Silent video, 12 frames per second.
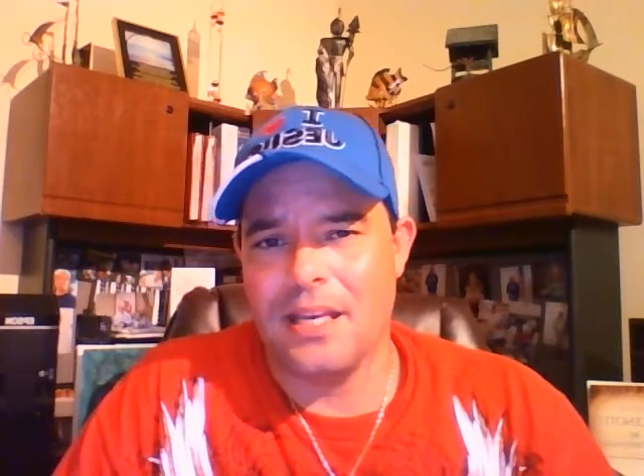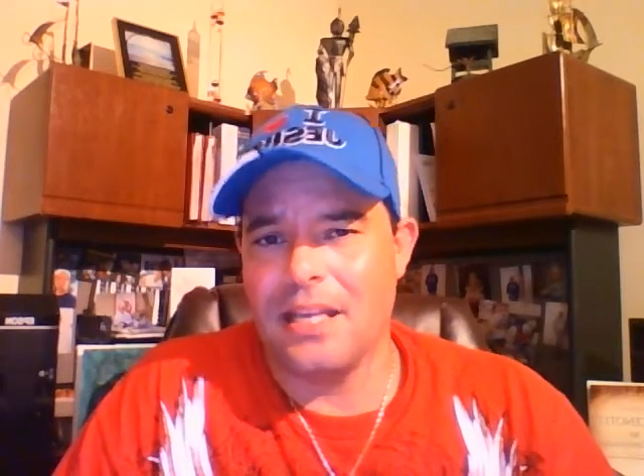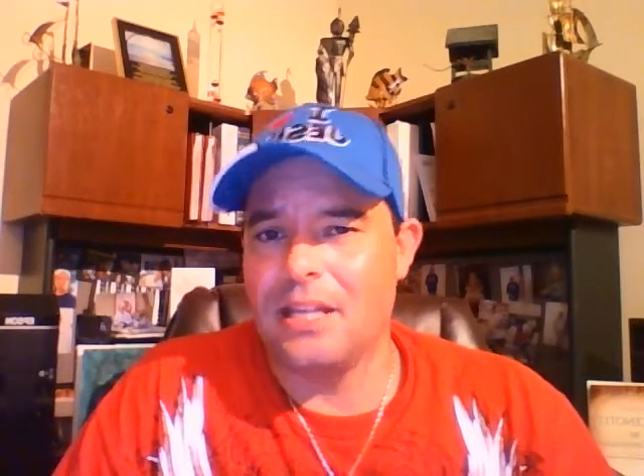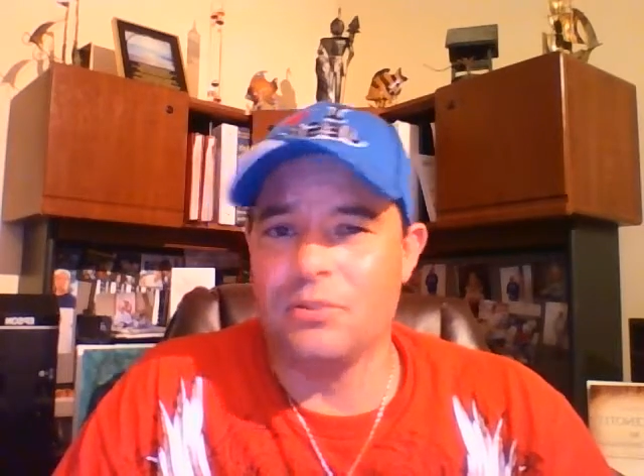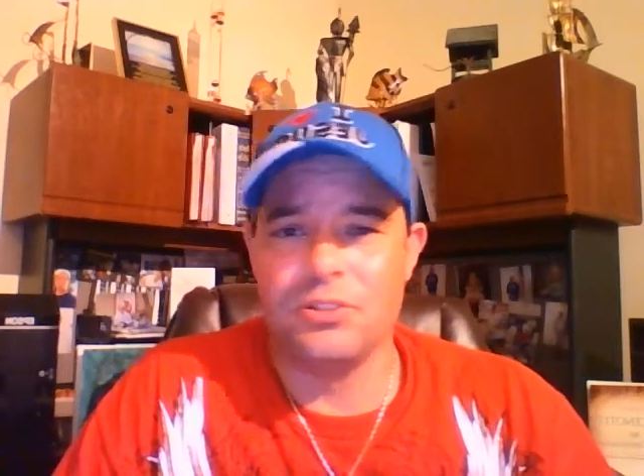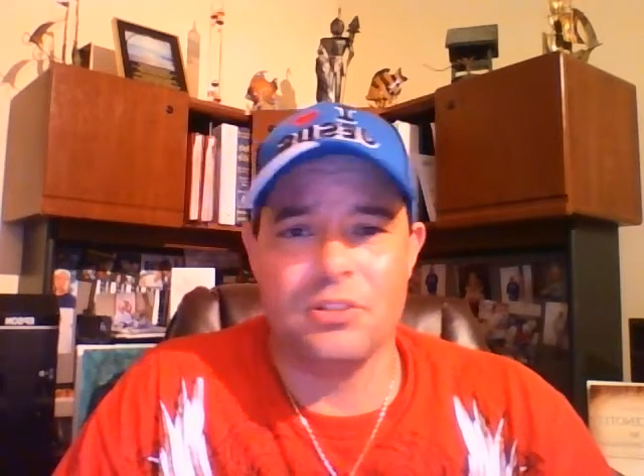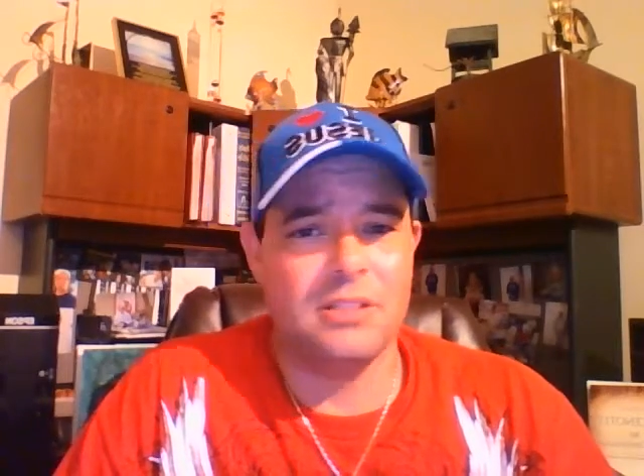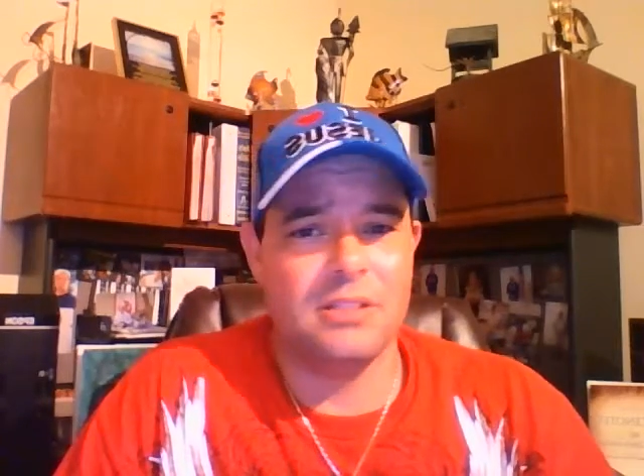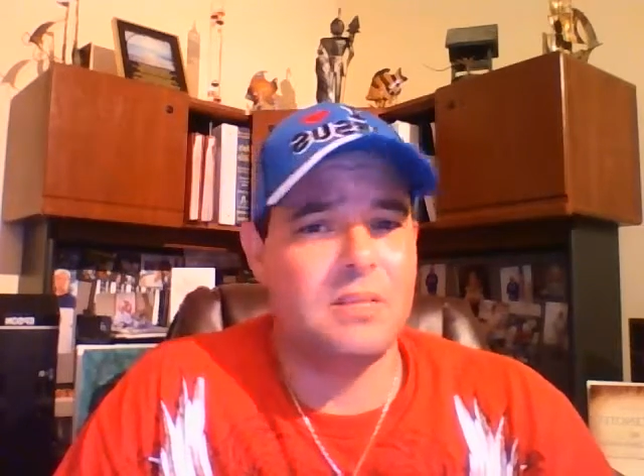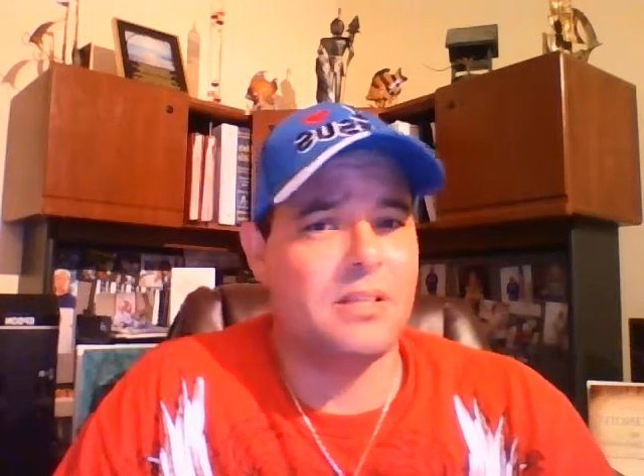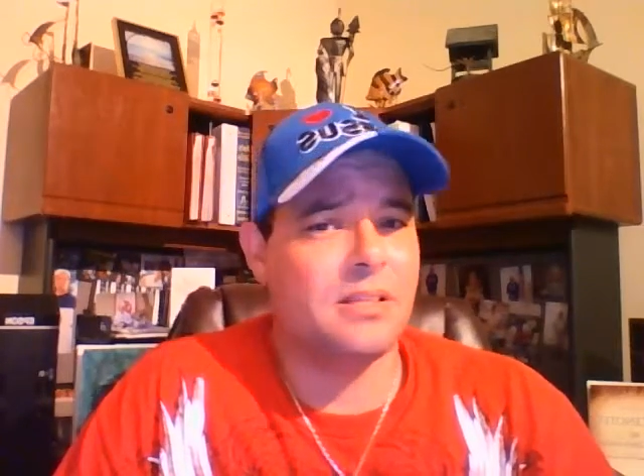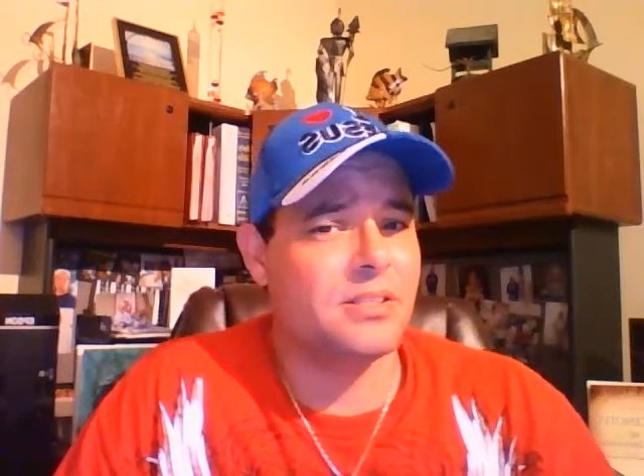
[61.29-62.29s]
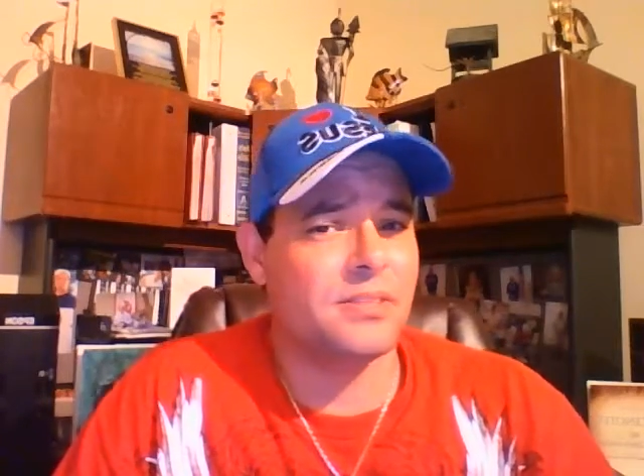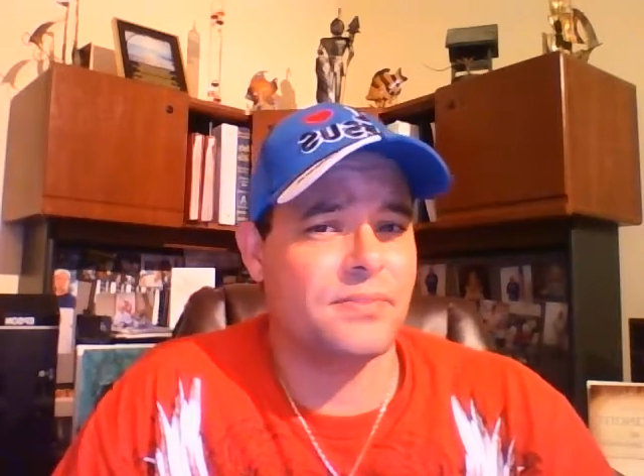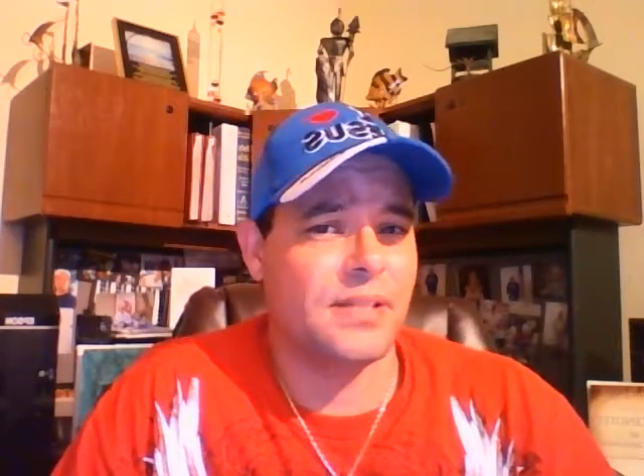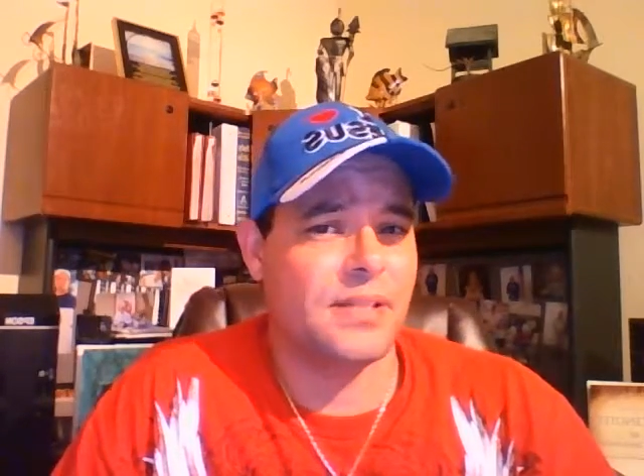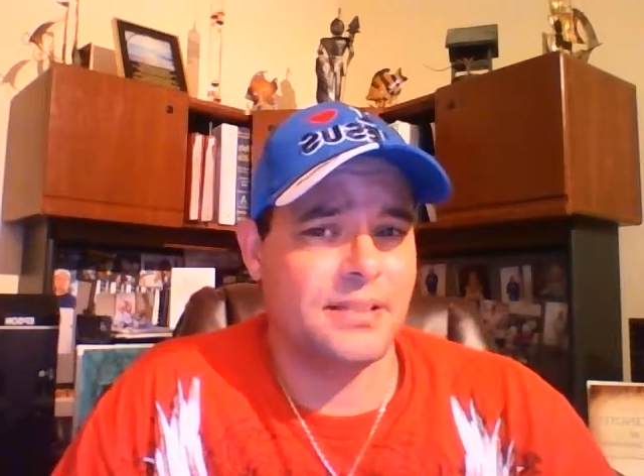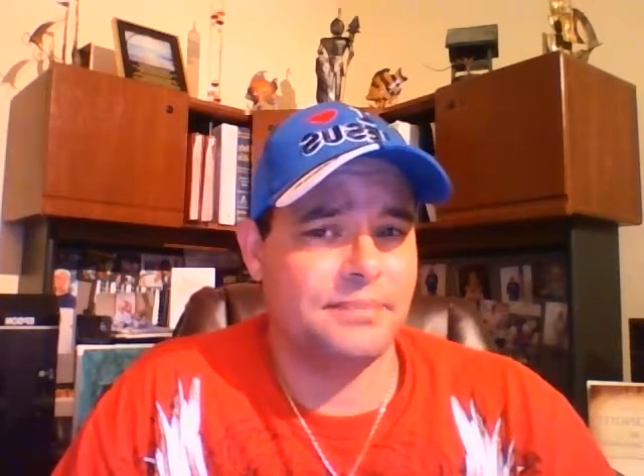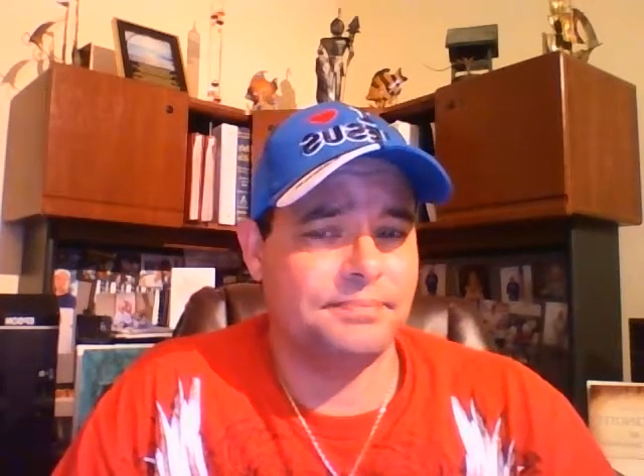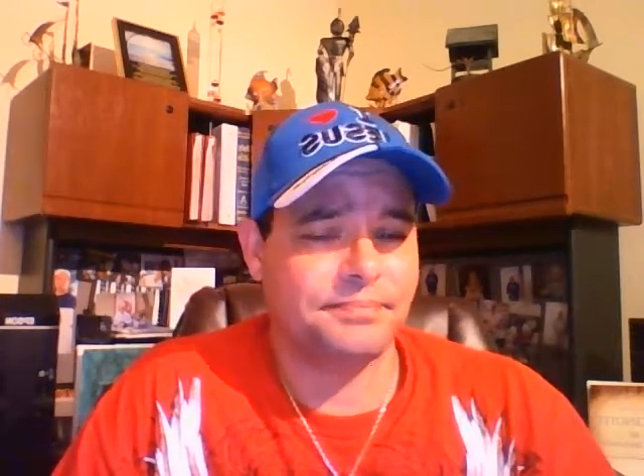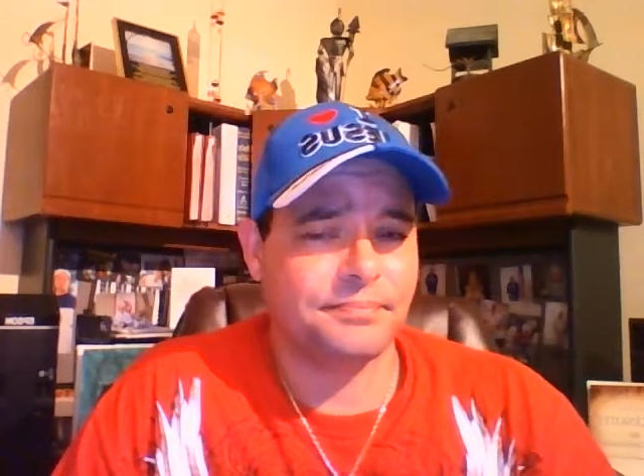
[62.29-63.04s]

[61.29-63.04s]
And it was only because of God